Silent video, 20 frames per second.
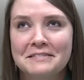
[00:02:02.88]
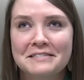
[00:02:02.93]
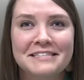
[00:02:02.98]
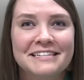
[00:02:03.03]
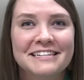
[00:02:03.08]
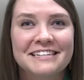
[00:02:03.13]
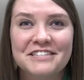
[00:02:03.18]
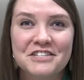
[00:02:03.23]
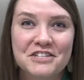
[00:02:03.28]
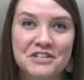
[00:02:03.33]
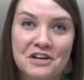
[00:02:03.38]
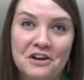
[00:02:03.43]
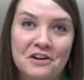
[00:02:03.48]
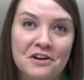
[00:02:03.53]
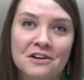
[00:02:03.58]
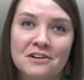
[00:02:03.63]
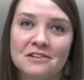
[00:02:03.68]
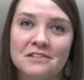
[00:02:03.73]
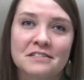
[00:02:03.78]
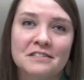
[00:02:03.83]
6
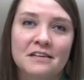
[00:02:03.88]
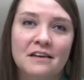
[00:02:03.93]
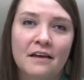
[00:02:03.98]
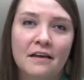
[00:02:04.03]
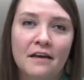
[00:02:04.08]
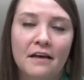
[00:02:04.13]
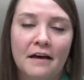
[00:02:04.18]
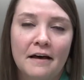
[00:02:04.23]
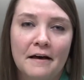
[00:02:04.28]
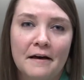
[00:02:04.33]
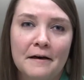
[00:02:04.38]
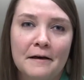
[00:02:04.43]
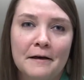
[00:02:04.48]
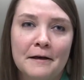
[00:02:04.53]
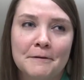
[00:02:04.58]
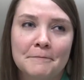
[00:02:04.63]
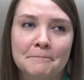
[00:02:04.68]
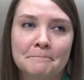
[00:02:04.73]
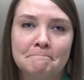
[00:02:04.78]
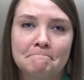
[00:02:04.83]
years.
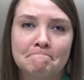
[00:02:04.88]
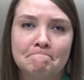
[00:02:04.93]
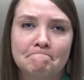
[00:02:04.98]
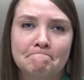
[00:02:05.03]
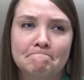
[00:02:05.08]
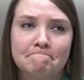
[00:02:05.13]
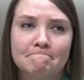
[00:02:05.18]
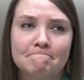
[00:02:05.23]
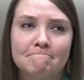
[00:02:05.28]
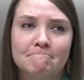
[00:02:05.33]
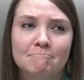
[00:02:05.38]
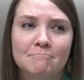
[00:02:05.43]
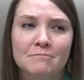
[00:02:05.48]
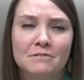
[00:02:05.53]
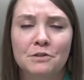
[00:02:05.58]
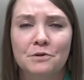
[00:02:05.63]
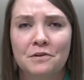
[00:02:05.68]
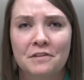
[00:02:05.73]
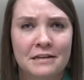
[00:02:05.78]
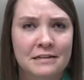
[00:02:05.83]
There
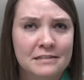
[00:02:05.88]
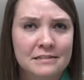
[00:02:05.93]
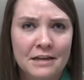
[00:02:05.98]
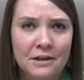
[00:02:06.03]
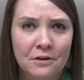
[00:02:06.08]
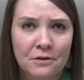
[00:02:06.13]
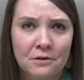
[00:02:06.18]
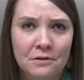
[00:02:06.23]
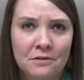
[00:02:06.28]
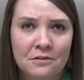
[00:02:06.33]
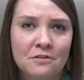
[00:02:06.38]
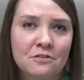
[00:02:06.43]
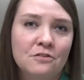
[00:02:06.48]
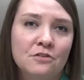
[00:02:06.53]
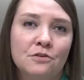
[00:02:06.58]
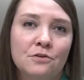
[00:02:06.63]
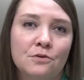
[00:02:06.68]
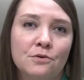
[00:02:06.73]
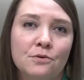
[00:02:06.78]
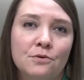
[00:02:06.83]
were things I couldn't
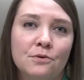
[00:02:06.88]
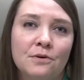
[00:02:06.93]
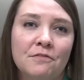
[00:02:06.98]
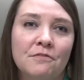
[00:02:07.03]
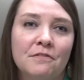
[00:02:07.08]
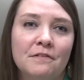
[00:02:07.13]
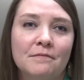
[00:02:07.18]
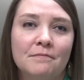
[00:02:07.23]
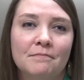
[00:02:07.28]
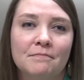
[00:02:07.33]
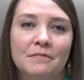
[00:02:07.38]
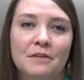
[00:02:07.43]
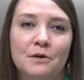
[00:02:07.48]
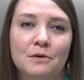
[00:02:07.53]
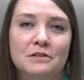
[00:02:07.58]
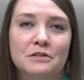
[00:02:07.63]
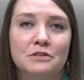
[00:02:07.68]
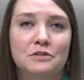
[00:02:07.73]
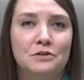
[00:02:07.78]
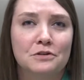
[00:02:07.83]
do if there
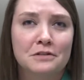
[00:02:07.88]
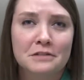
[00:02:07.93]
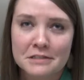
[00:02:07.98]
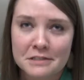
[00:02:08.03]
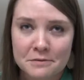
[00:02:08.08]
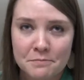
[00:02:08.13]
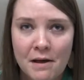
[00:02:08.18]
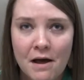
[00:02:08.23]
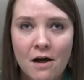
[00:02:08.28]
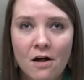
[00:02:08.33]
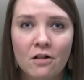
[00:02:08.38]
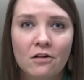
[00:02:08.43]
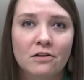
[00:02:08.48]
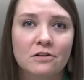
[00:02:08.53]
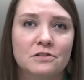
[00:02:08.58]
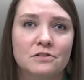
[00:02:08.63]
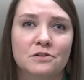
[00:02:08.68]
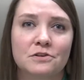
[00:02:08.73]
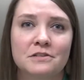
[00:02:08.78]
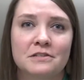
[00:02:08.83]
was a certain smell or
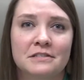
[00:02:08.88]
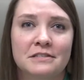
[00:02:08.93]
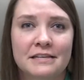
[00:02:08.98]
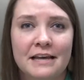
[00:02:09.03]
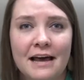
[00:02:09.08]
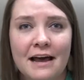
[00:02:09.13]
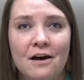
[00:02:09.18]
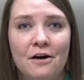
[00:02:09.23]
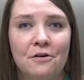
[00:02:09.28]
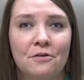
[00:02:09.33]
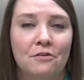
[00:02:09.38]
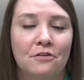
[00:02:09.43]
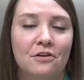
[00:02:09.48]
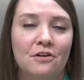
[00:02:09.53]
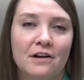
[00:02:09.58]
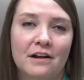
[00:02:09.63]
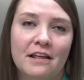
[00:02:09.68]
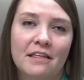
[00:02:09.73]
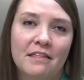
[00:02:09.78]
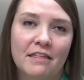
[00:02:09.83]
a certain sound
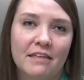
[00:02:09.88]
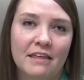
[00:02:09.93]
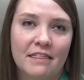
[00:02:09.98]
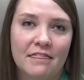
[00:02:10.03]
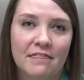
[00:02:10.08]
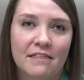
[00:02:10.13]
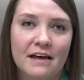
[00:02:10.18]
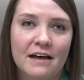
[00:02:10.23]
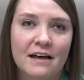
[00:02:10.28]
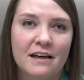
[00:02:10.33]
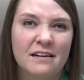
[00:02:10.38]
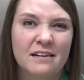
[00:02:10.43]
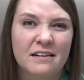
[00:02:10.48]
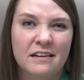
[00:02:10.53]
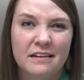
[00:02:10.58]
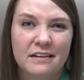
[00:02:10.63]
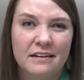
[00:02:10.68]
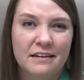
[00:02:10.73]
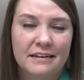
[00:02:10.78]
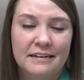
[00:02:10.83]
or anything like that.
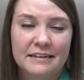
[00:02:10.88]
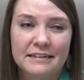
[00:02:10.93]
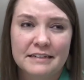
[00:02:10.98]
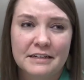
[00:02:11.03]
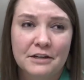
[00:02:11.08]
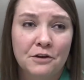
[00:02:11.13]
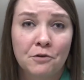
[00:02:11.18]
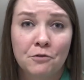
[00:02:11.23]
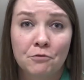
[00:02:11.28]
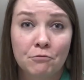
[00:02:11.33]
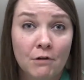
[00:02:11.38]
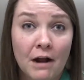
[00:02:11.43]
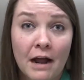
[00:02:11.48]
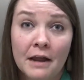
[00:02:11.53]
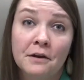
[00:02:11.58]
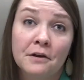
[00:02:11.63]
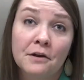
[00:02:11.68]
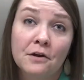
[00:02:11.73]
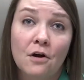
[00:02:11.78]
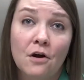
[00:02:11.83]
I couldn't
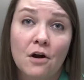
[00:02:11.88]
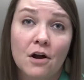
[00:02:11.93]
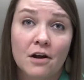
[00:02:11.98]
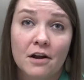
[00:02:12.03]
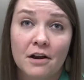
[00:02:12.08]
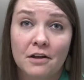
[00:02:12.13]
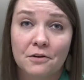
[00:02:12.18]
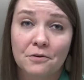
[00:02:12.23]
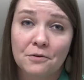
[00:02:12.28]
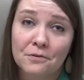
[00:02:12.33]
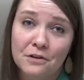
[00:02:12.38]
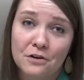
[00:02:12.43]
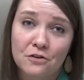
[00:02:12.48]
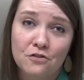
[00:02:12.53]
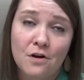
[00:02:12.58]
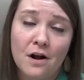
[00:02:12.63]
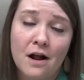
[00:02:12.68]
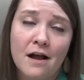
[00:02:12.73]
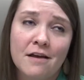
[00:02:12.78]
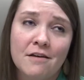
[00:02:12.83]
ride in a car, I could only
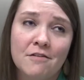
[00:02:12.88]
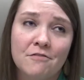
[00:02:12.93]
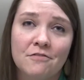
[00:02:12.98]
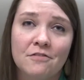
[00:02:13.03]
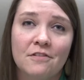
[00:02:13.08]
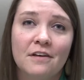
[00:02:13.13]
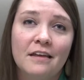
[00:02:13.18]
drive.